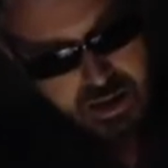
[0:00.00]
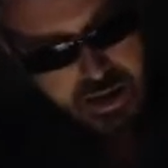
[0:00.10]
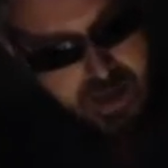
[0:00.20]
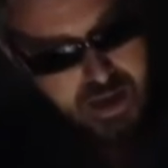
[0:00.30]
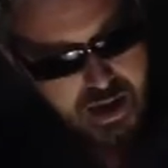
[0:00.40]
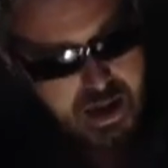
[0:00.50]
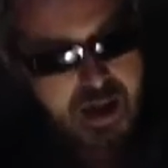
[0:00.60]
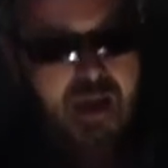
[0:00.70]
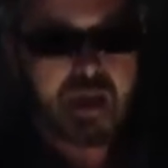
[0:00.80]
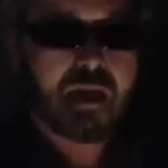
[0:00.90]

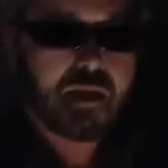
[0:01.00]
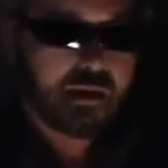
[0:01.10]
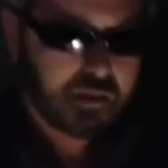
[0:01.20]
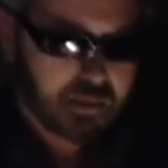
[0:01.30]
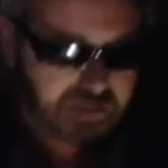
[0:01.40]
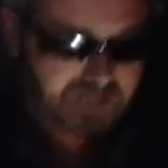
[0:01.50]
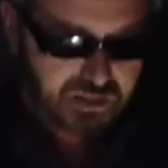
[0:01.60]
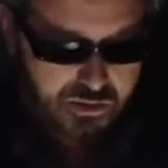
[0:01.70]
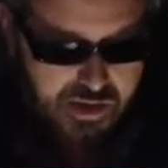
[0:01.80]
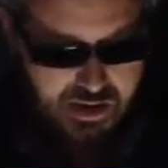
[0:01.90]
And let's
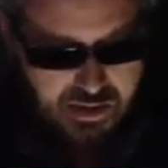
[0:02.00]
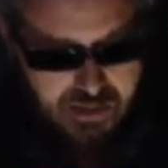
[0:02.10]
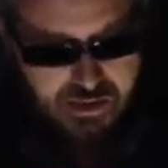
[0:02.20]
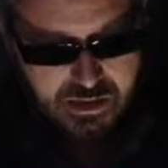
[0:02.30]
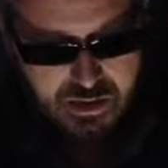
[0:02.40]
go ahead and